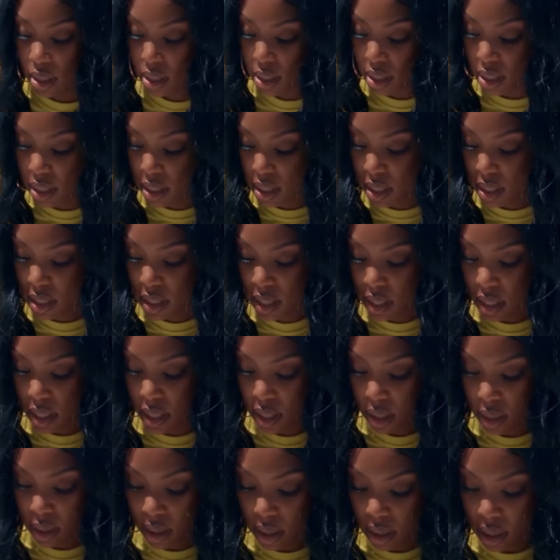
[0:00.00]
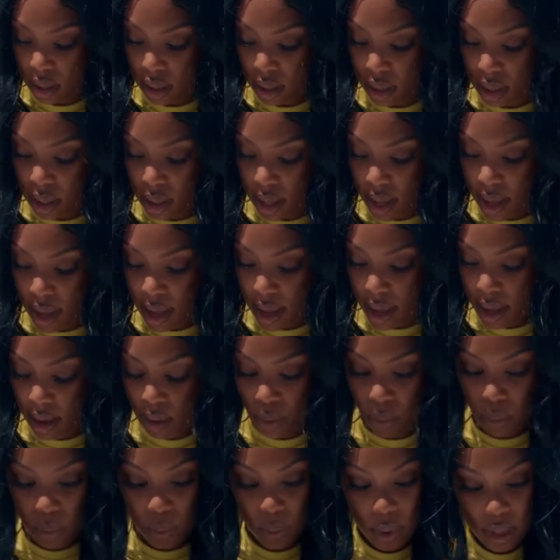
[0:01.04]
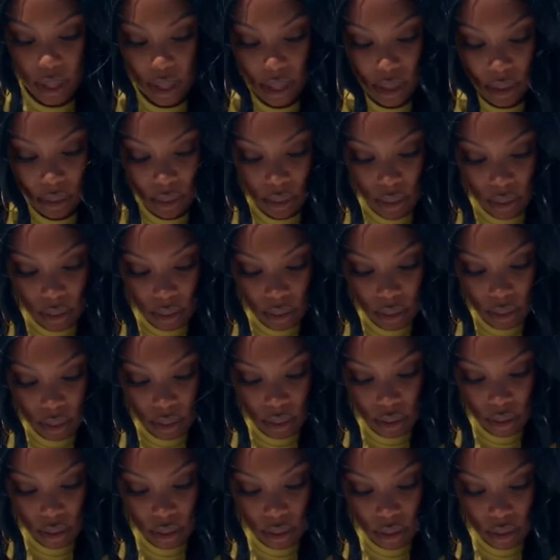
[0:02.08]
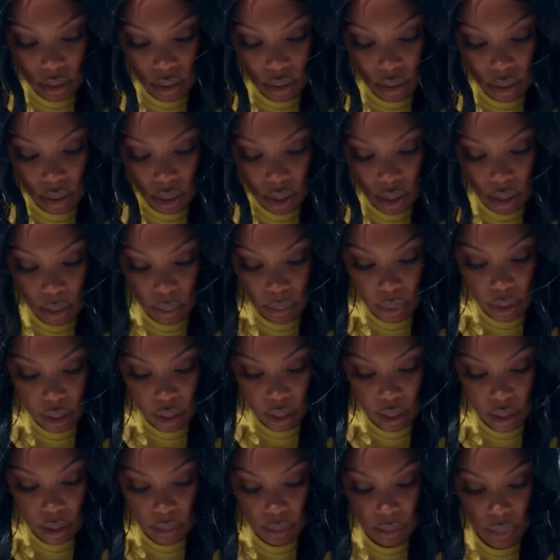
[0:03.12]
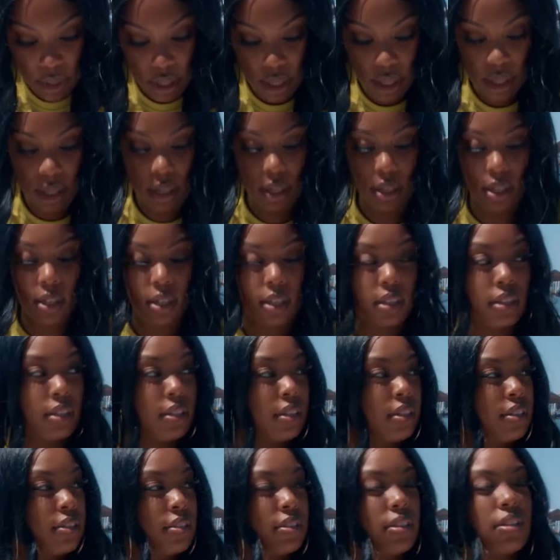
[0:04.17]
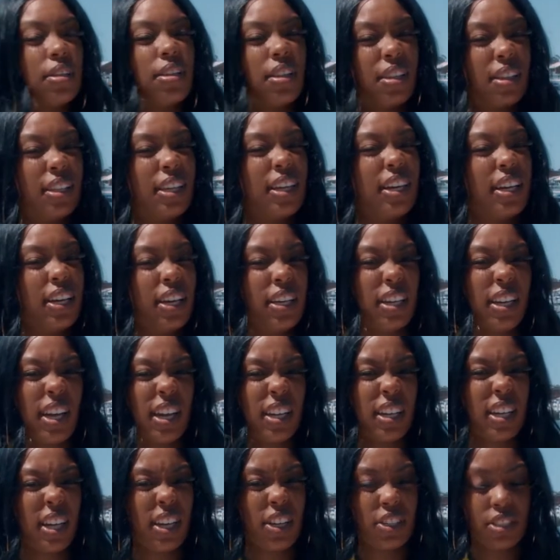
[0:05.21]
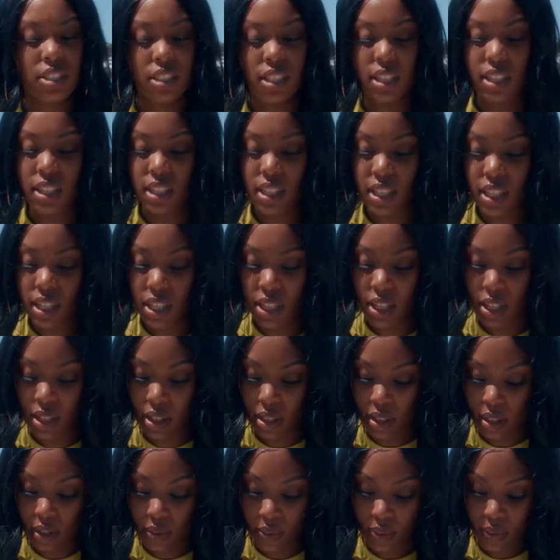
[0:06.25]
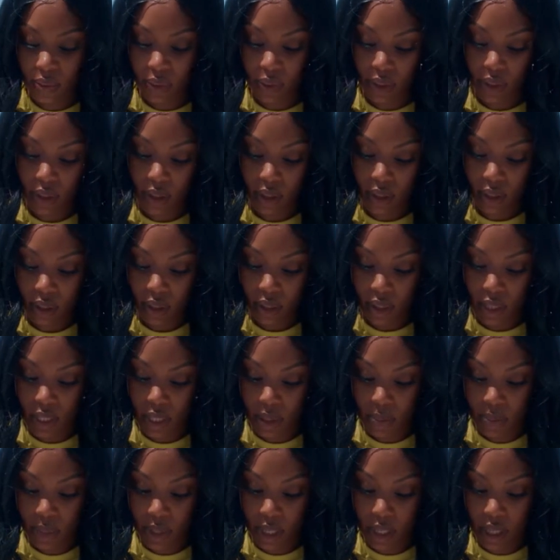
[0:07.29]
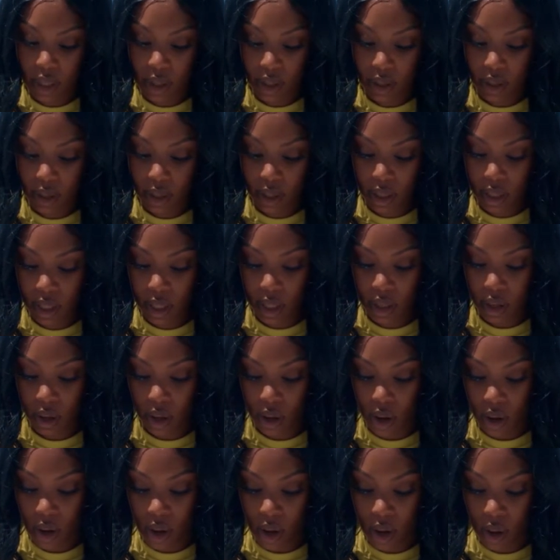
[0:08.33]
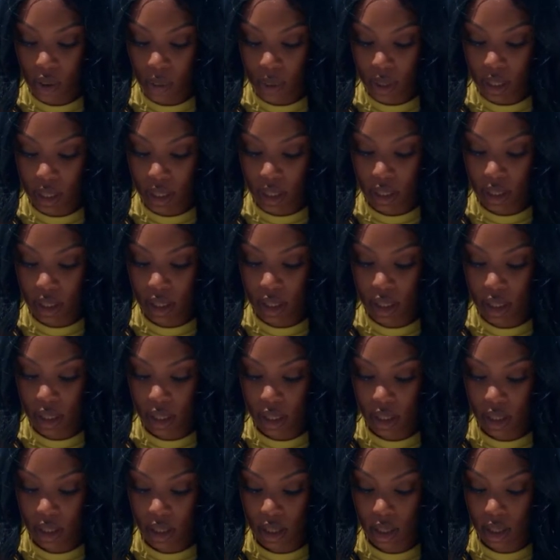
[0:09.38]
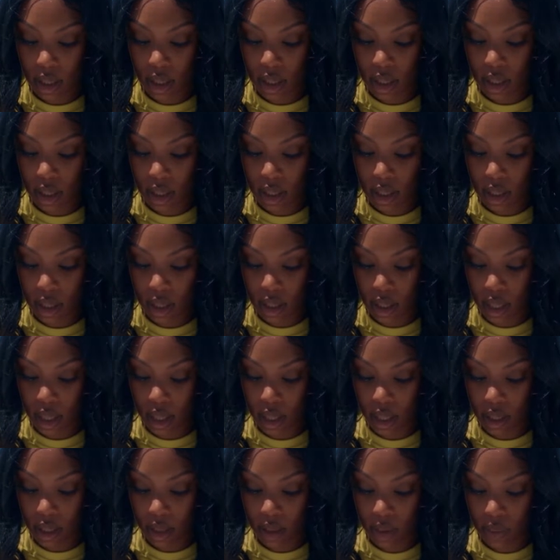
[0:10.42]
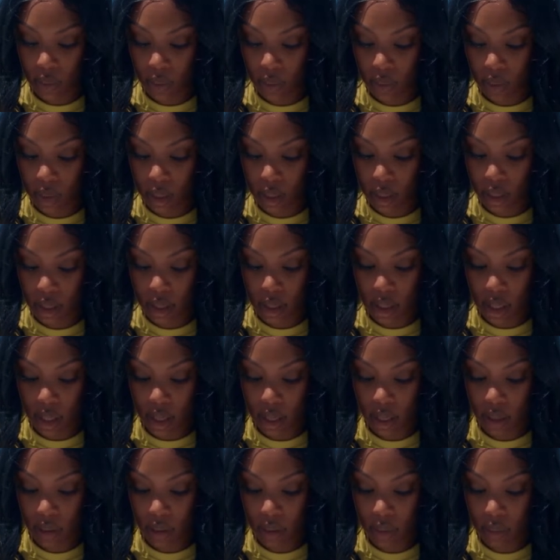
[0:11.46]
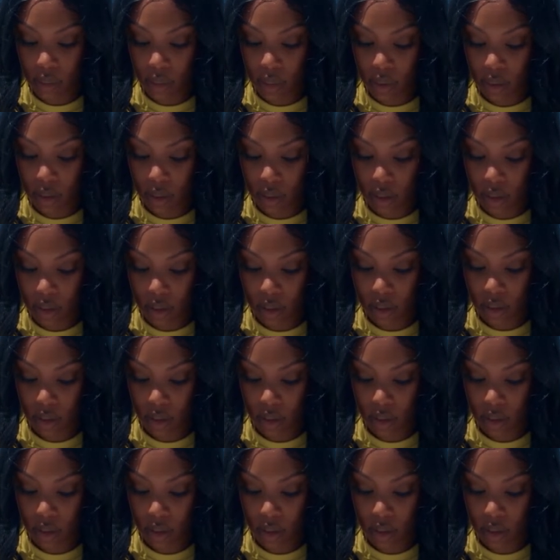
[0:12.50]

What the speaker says: stick that well to the nail plate. But clear, young nails clear, speed acrylic always like really helps.